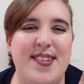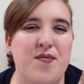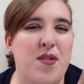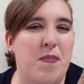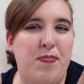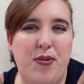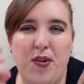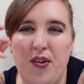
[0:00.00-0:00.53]
so
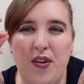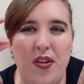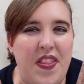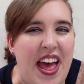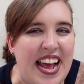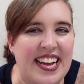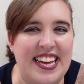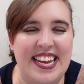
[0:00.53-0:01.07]
rapport,
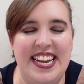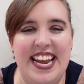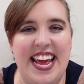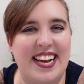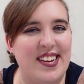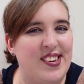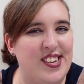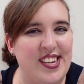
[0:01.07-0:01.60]
that
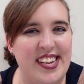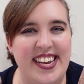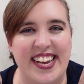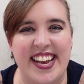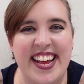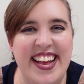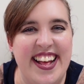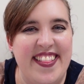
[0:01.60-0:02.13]

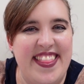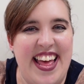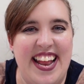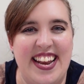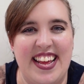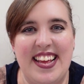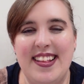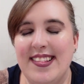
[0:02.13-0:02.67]
connection,
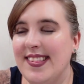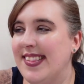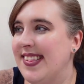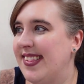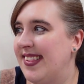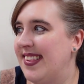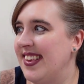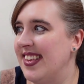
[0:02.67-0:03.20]
that
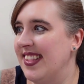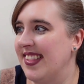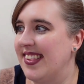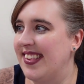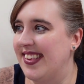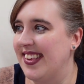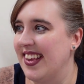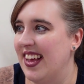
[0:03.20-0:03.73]

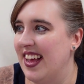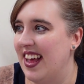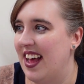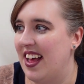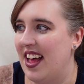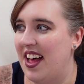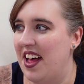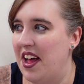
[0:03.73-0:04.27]
instant,
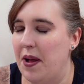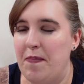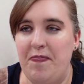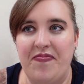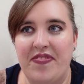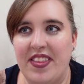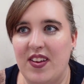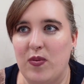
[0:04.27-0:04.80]

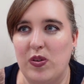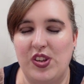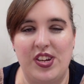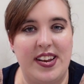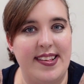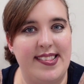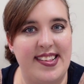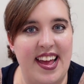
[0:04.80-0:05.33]
um, what
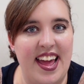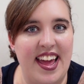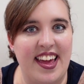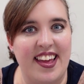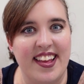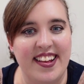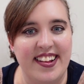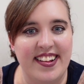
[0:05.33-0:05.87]
should I
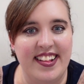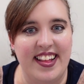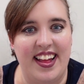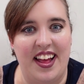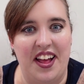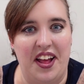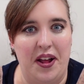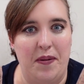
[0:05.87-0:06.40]
say,
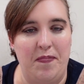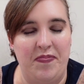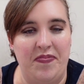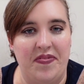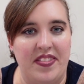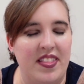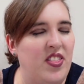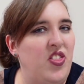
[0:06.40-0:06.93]

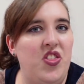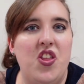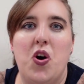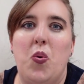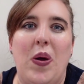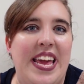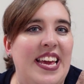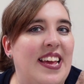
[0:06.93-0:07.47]
um,
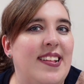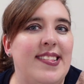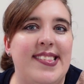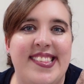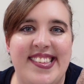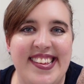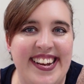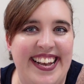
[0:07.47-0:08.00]
knowing
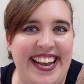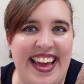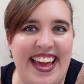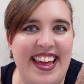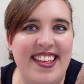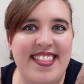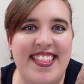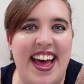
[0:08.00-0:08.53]

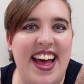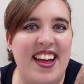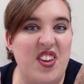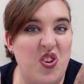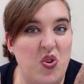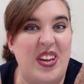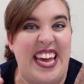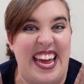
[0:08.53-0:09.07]
instantly that
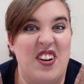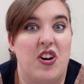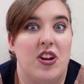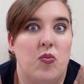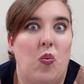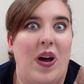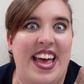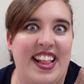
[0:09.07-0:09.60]
you get
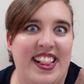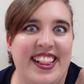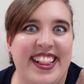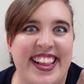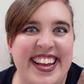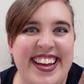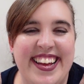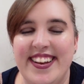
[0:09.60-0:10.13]
on
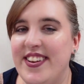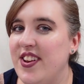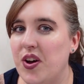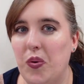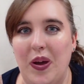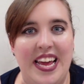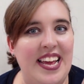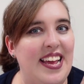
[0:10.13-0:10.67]
well,
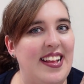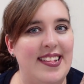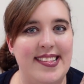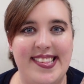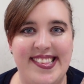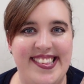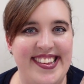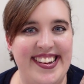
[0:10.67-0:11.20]
knowing
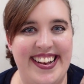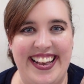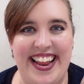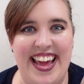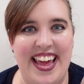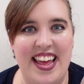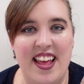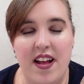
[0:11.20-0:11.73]

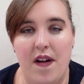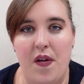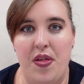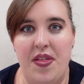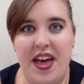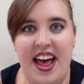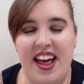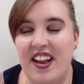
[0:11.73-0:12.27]
instantly
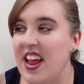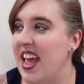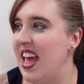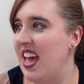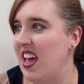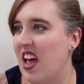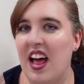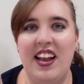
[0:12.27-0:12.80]
that,
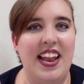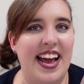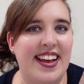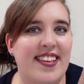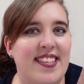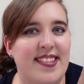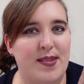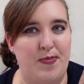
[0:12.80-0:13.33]
hey, I
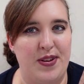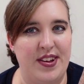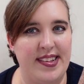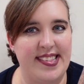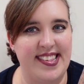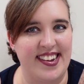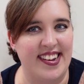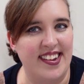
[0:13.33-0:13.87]
like this
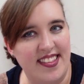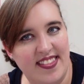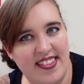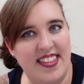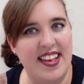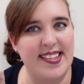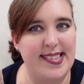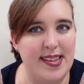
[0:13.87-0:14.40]
person,
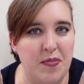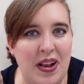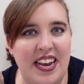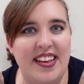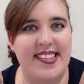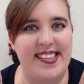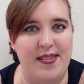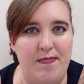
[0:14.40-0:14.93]
they're
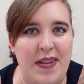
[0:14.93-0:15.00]
similar to